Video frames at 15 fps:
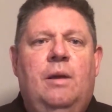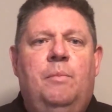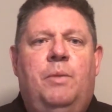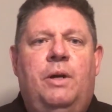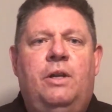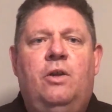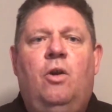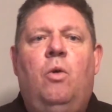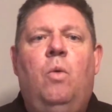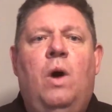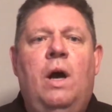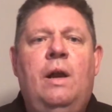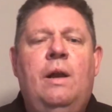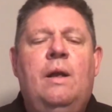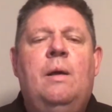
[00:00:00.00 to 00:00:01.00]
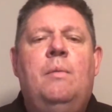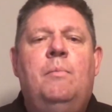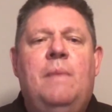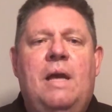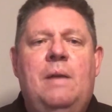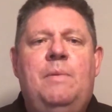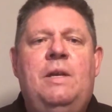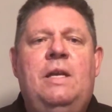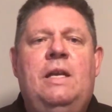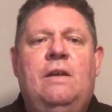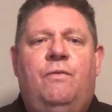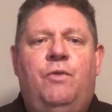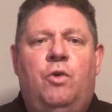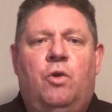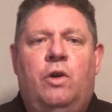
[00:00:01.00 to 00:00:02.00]
But you know what? Maybe
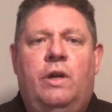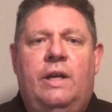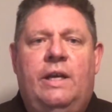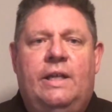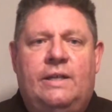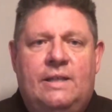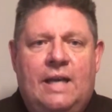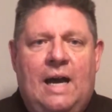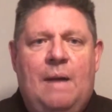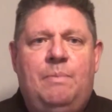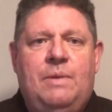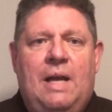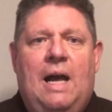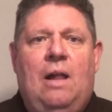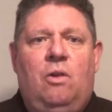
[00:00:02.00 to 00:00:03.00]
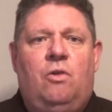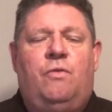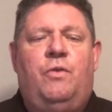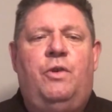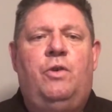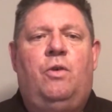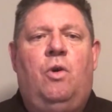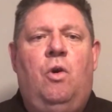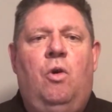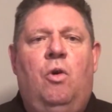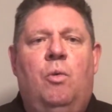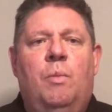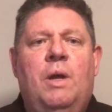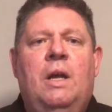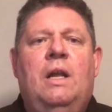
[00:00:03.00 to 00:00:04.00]
if you're going to get top dollar for your
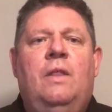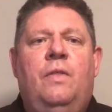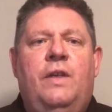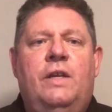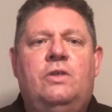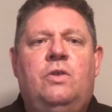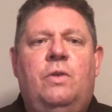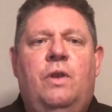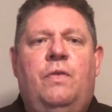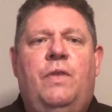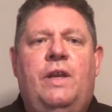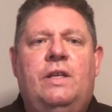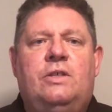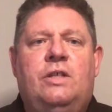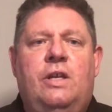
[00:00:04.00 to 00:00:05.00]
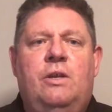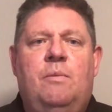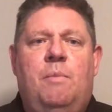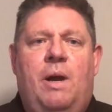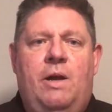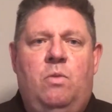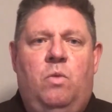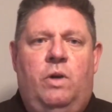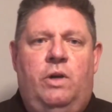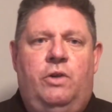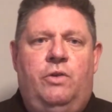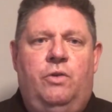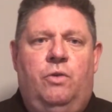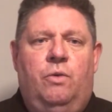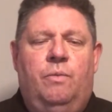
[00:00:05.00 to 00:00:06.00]
home, these are the things that you might want to
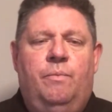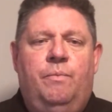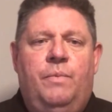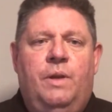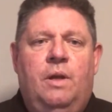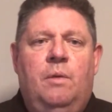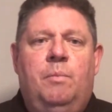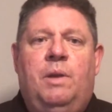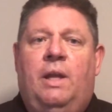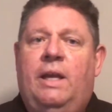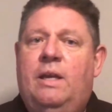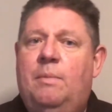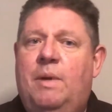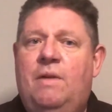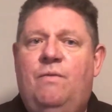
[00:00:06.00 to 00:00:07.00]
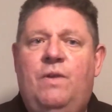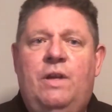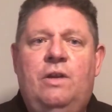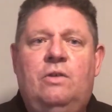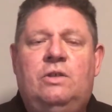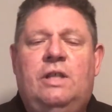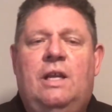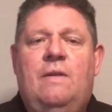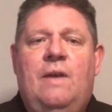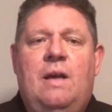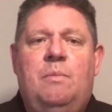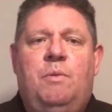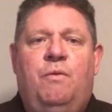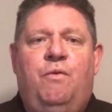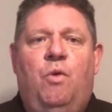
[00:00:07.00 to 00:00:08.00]
do. But like in my videos that I
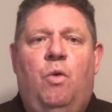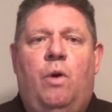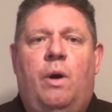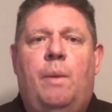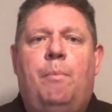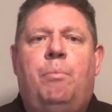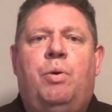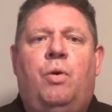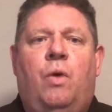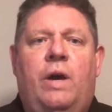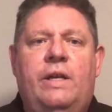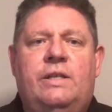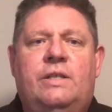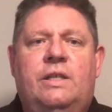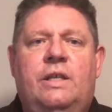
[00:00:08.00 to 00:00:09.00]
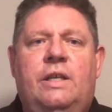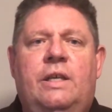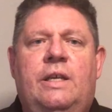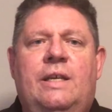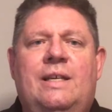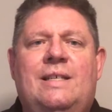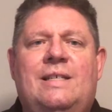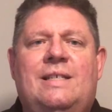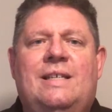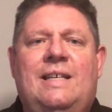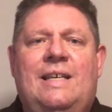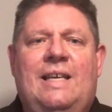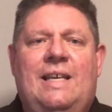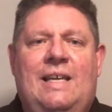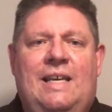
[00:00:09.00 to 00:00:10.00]
had before, pricing is
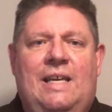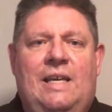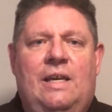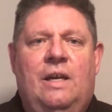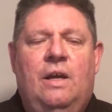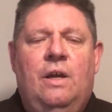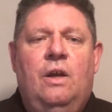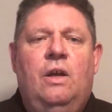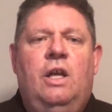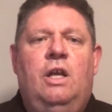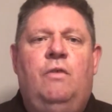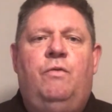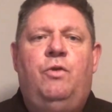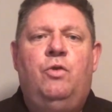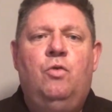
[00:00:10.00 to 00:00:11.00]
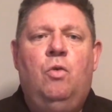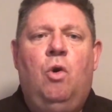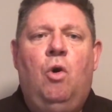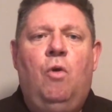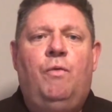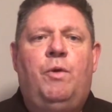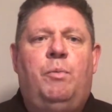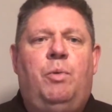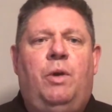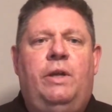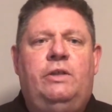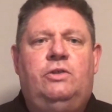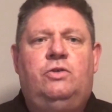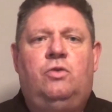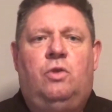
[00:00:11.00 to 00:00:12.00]
key. If you
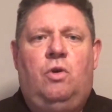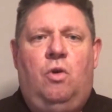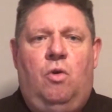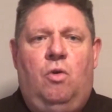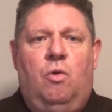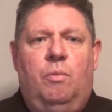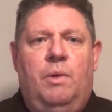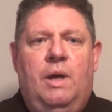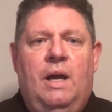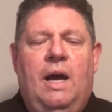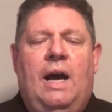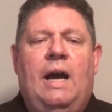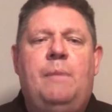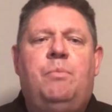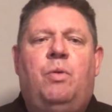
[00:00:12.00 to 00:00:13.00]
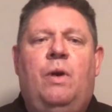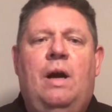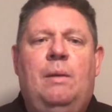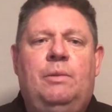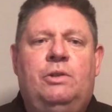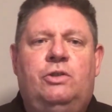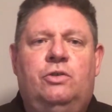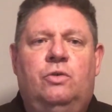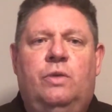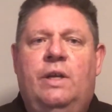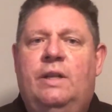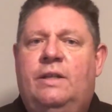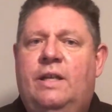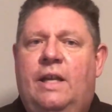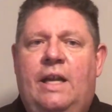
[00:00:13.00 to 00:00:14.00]
overprice your home, I promise you,
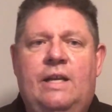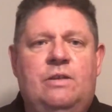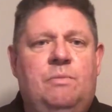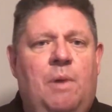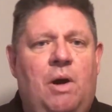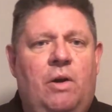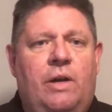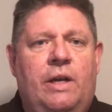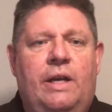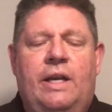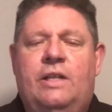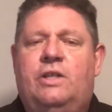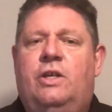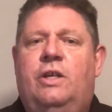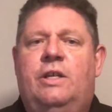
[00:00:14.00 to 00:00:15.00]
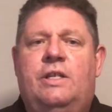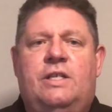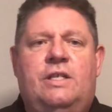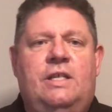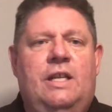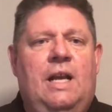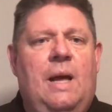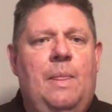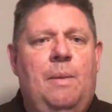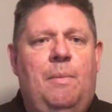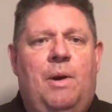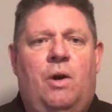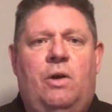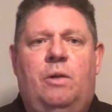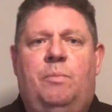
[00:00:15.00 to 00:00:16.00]
in today's market, it's going to sit on the
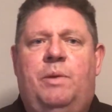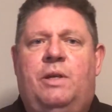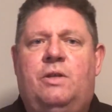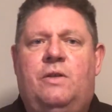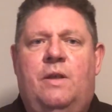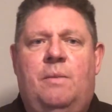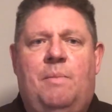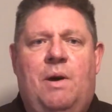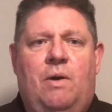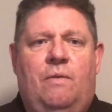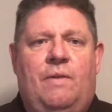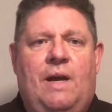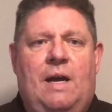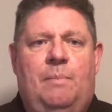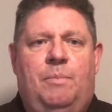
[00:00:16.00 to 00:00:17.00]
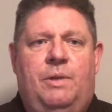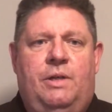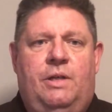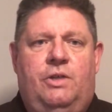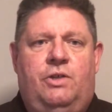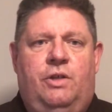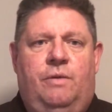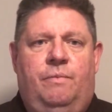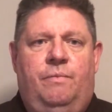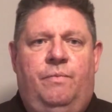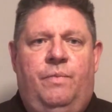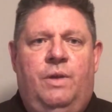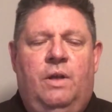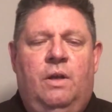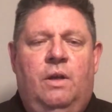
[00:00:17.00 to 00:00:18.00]
market because of the amount of competition.
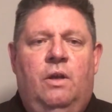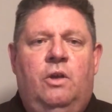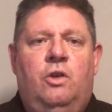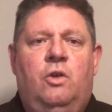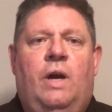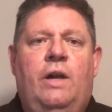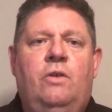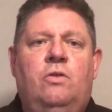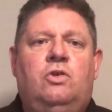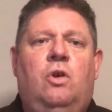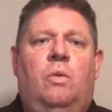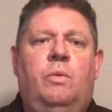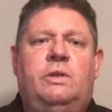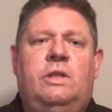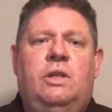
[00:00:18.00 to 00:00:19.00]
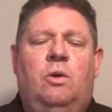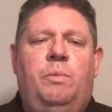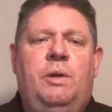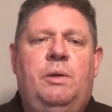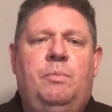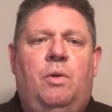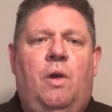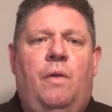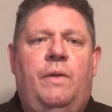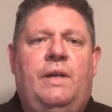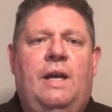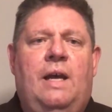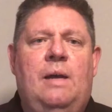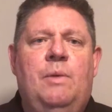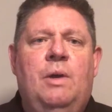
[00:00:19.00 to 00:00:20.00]
You know, I used to always tell people all the
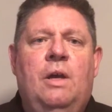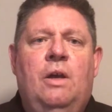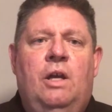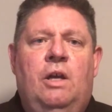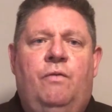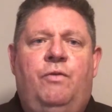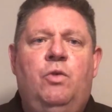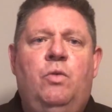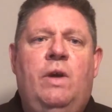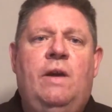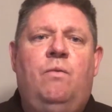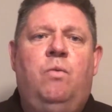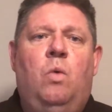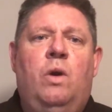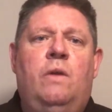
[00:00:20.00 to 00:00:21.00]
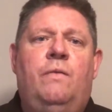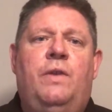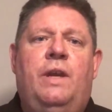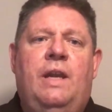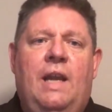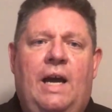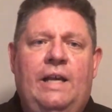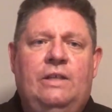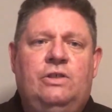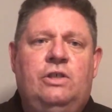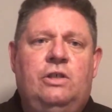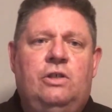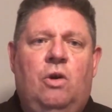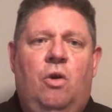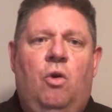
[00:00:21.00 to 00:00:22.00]
time, if you have one of the
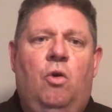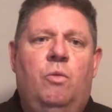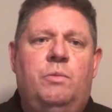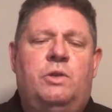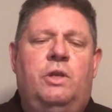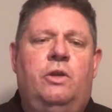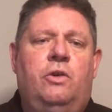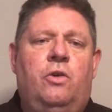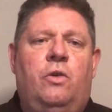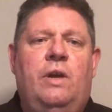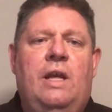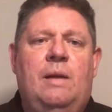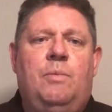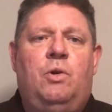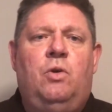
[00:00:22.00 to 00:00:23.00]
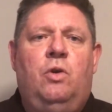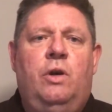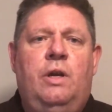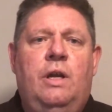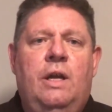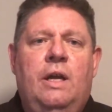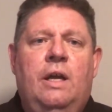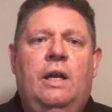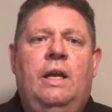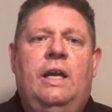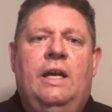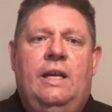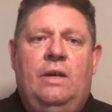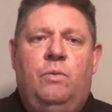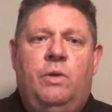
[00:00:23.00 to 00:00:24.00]
nicest homes in your neighborhood,
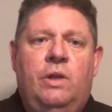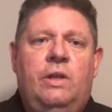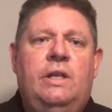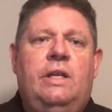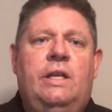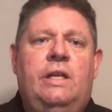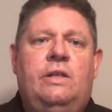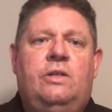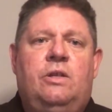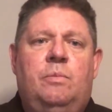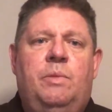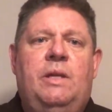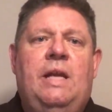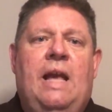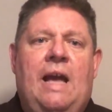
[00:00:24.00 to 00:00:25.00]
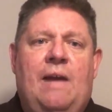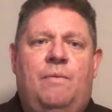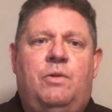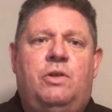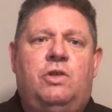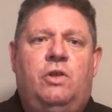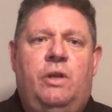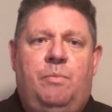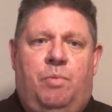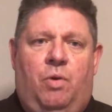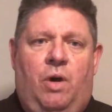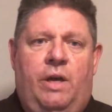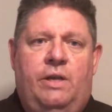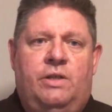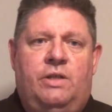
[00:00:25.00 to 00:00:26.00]
it really needs to be averagely
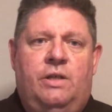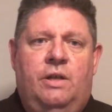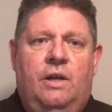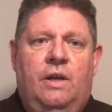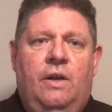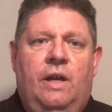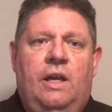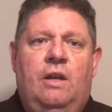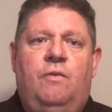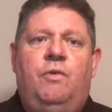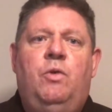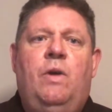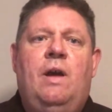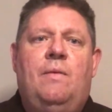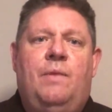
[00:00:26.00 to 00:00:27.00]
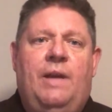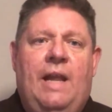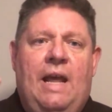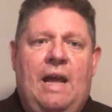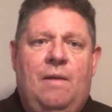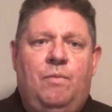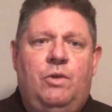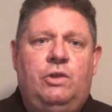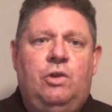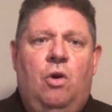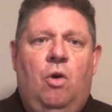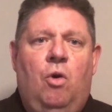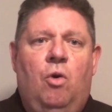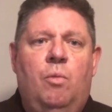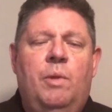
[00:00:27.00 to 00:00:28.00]
priced. And if you have an average
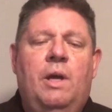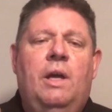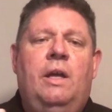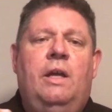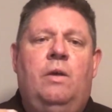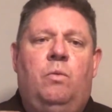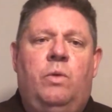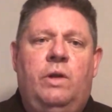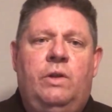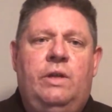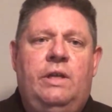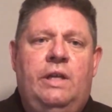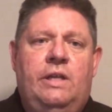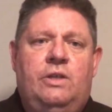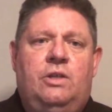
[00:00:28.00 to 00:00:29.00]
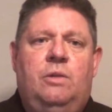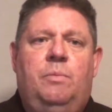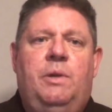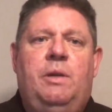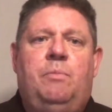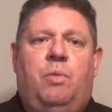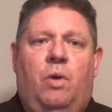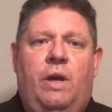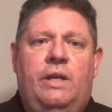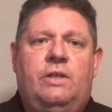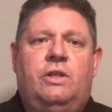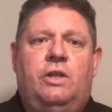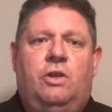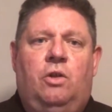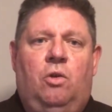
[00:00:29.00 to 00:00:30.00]
home, it really needs to be priced
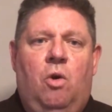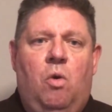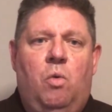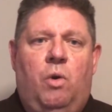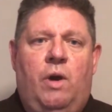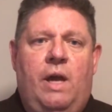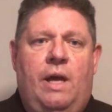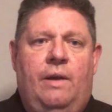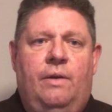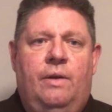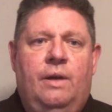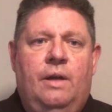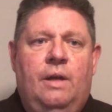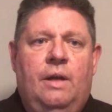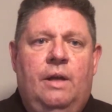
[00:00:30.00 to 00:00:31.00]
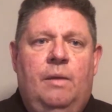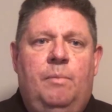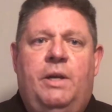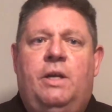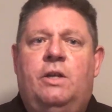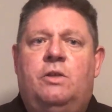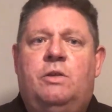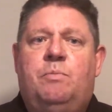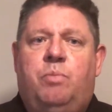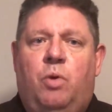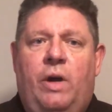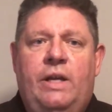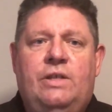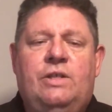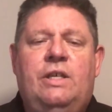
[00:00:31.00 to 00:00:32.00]
at the lower end. Because
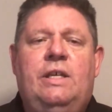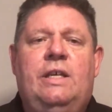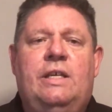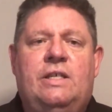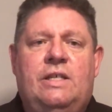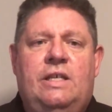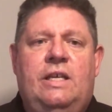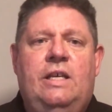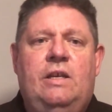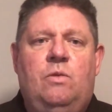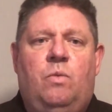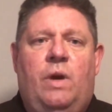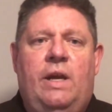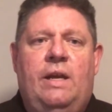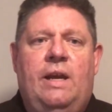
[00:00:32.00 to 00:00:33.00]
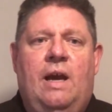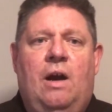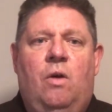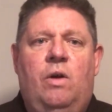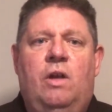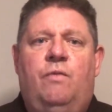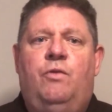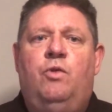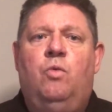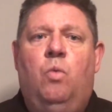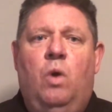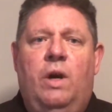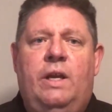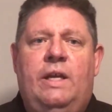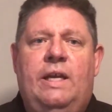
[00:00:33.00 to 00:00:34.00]
pricing is key right now if you
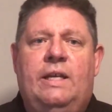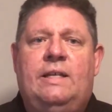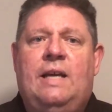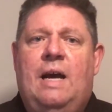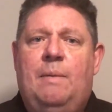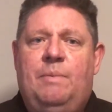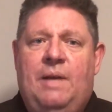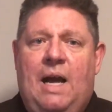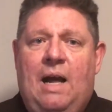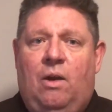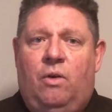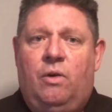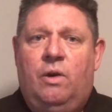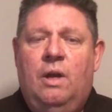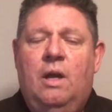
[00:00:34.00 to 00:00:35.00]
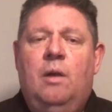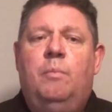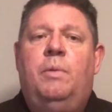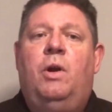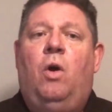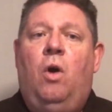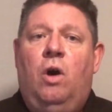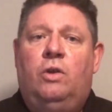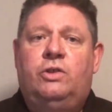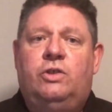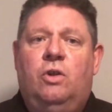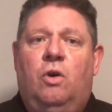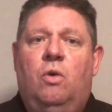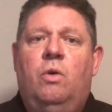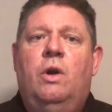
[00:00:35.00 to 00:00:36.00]
want to get top dollar, but
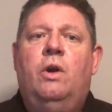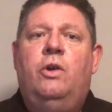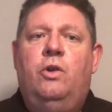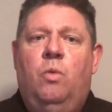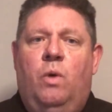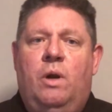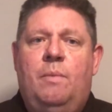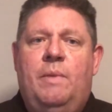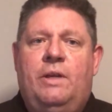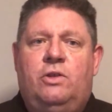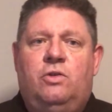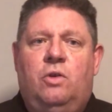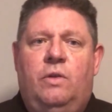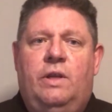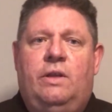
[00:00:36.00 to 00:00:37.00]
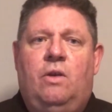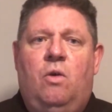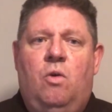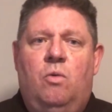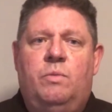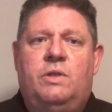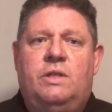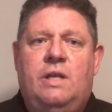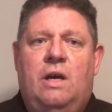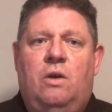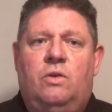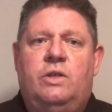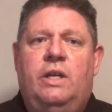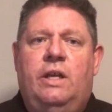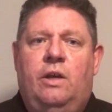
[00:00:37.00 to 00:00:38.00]
also you want to make sure that the home
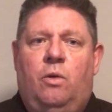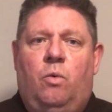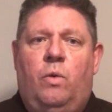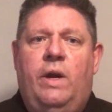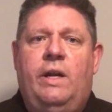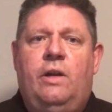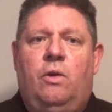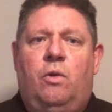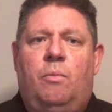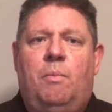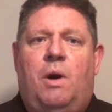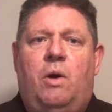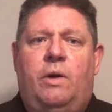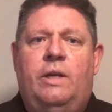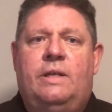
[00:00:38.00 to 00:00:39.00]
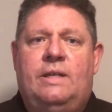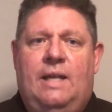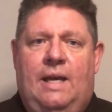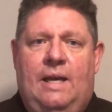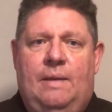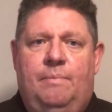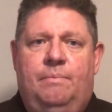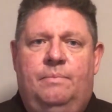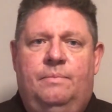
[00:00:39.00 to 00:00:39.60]
sells in a regular market time.